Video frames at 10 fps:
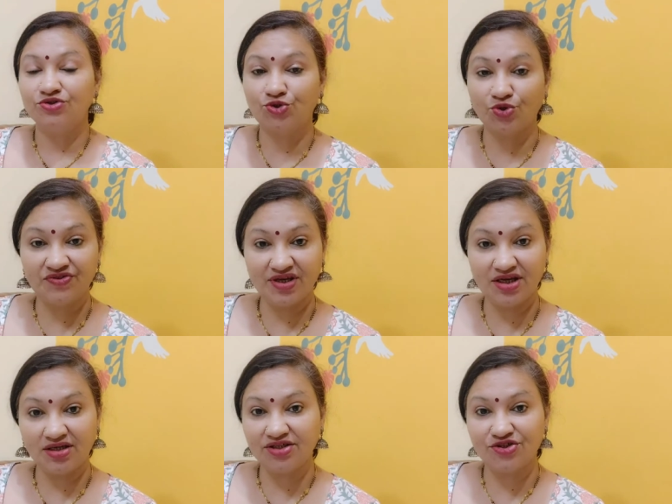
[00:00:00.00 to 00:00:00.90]
Don't we
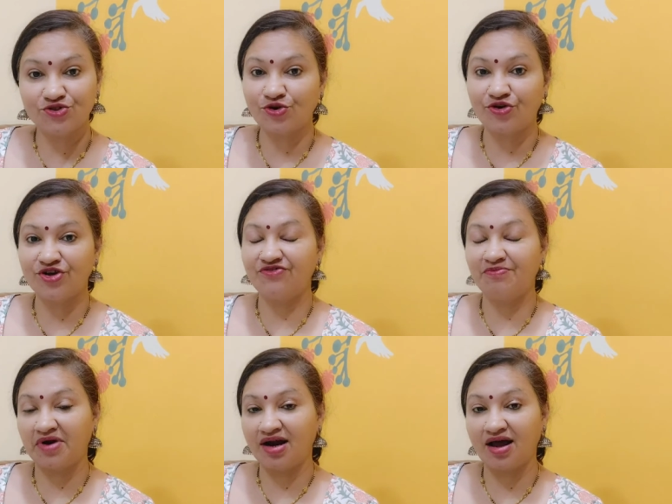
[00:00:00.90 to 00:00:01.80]
hear the story
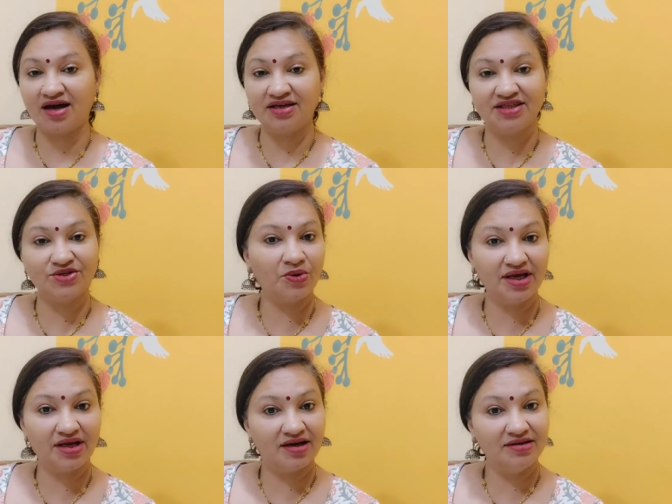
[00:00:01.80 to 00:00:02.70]
of Prahlad and
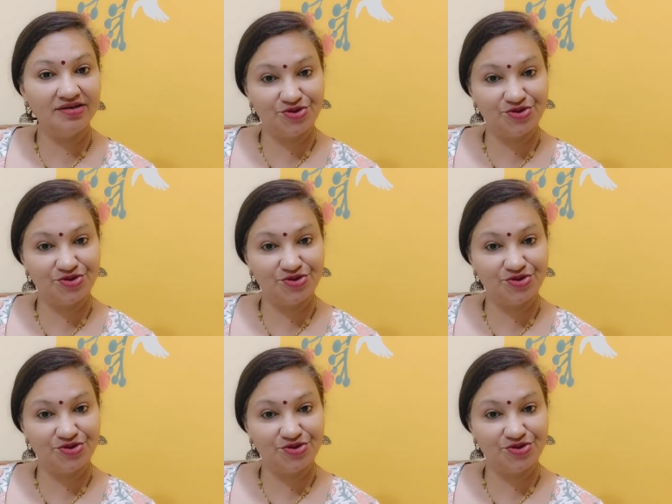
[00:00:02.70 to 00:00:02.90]
Holika